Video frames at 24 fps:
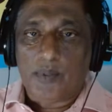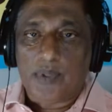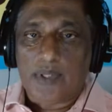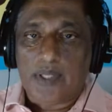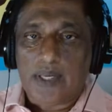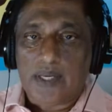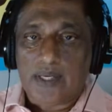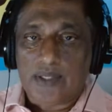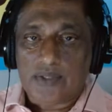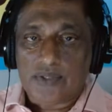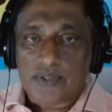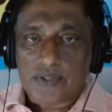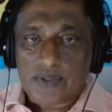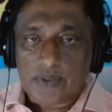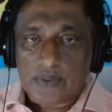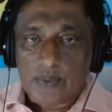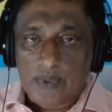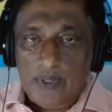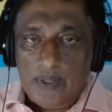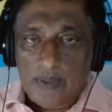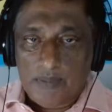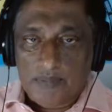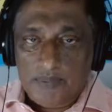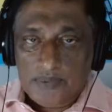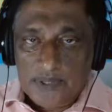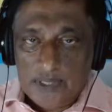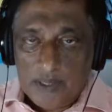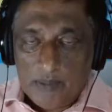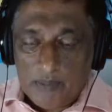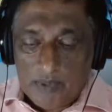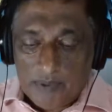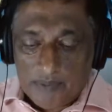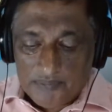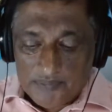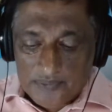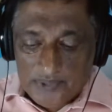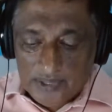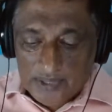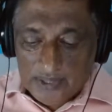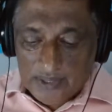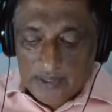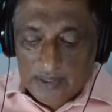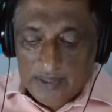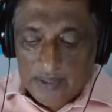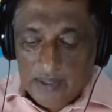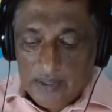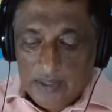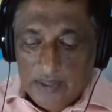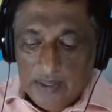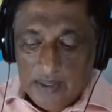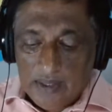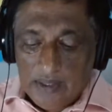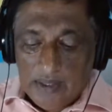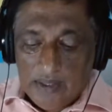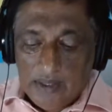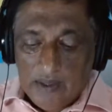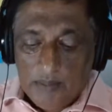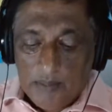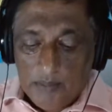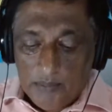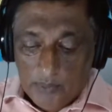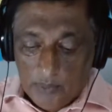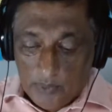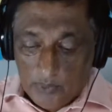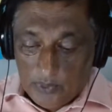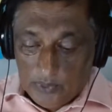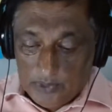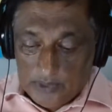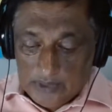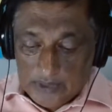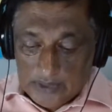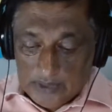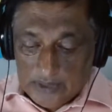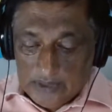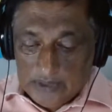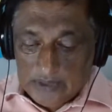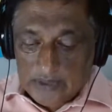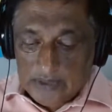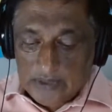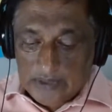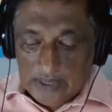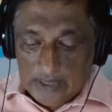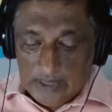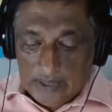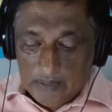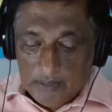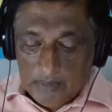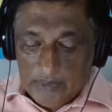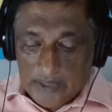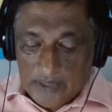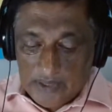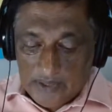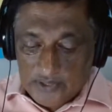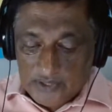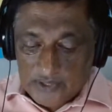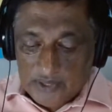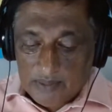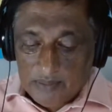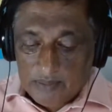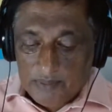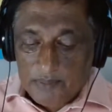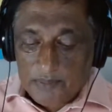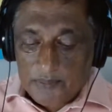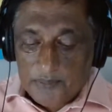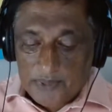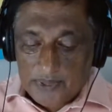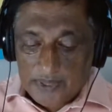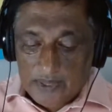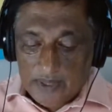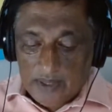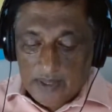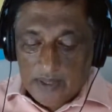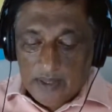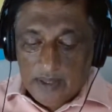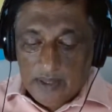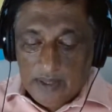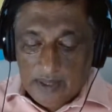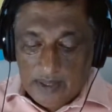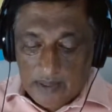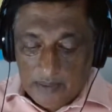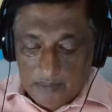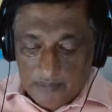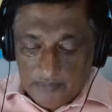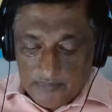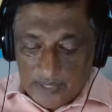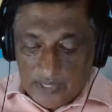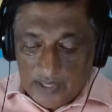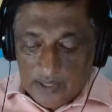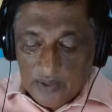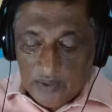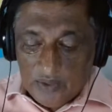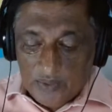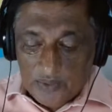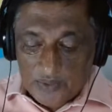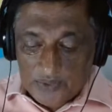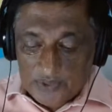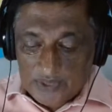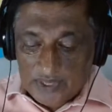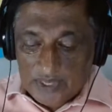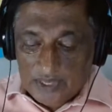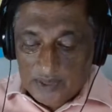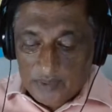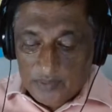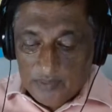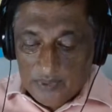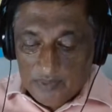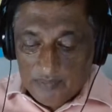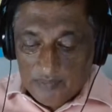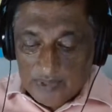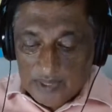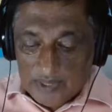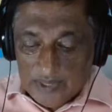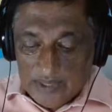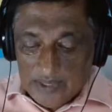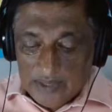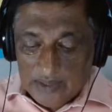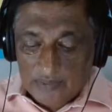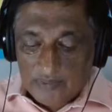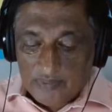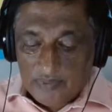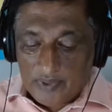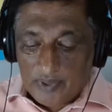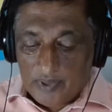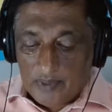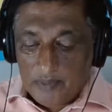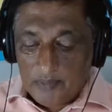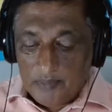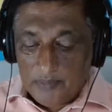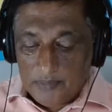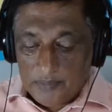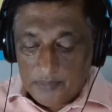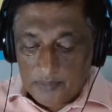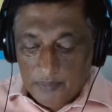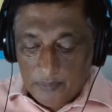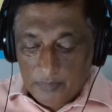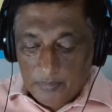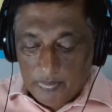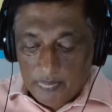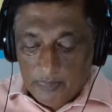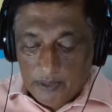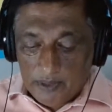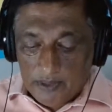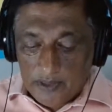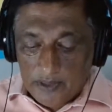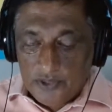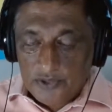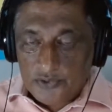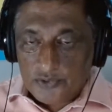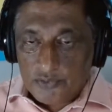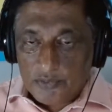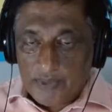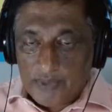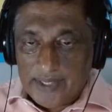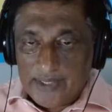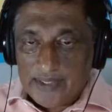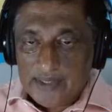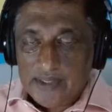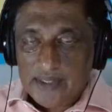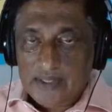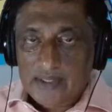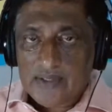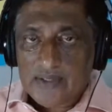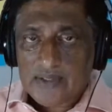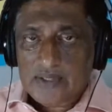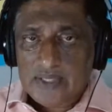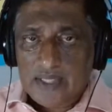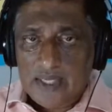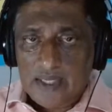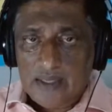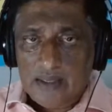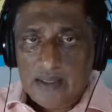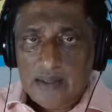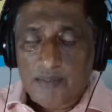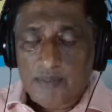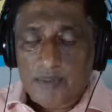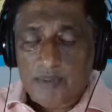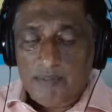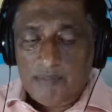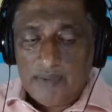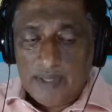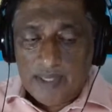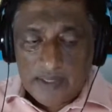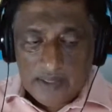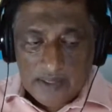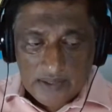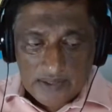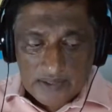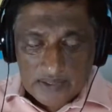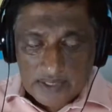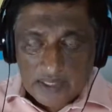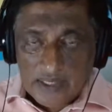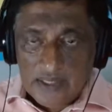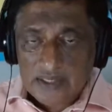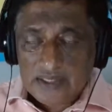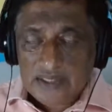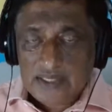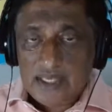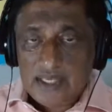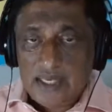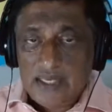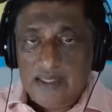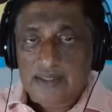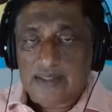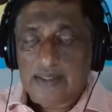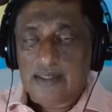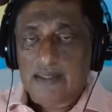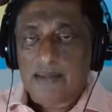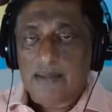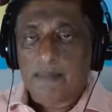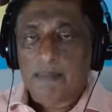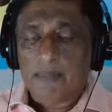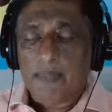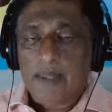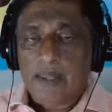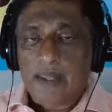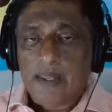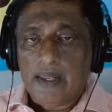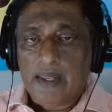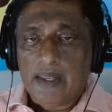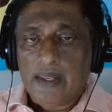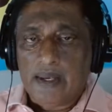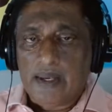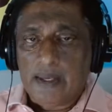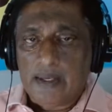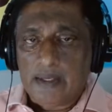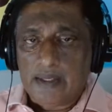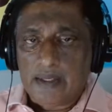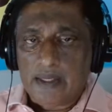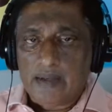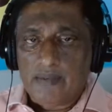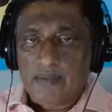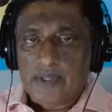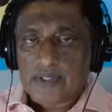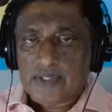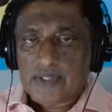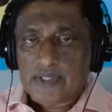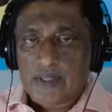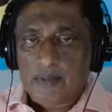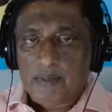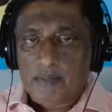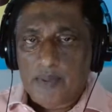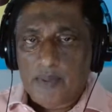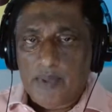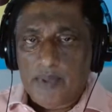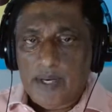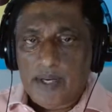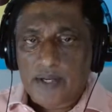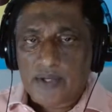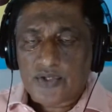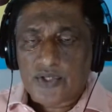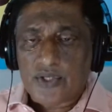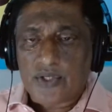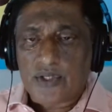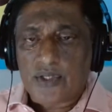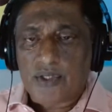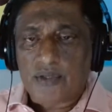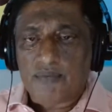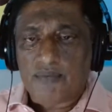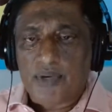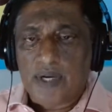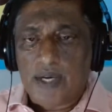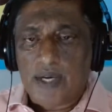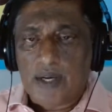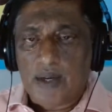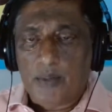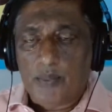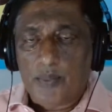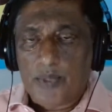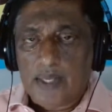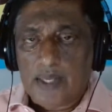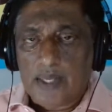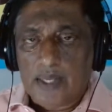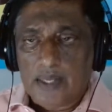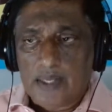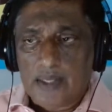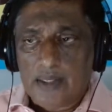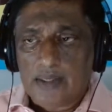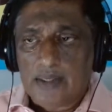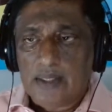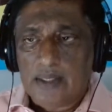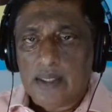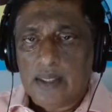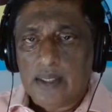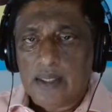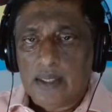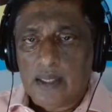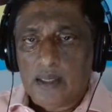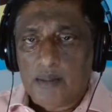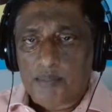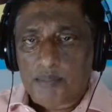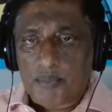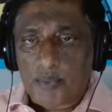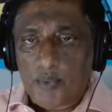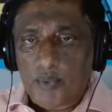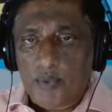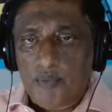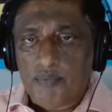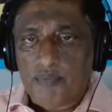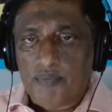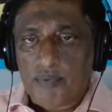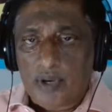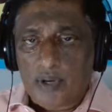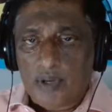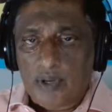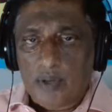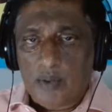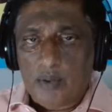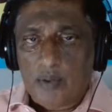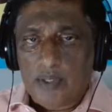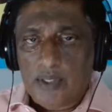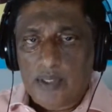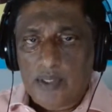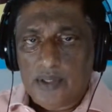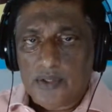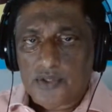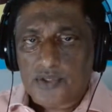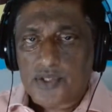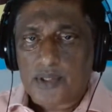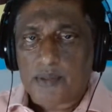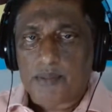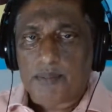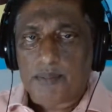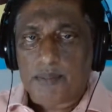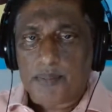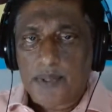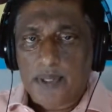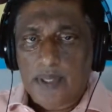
with us some of the important leadership values that we have gleaned from these writers that provide us insight and give us some direction for how we can improve on our leadership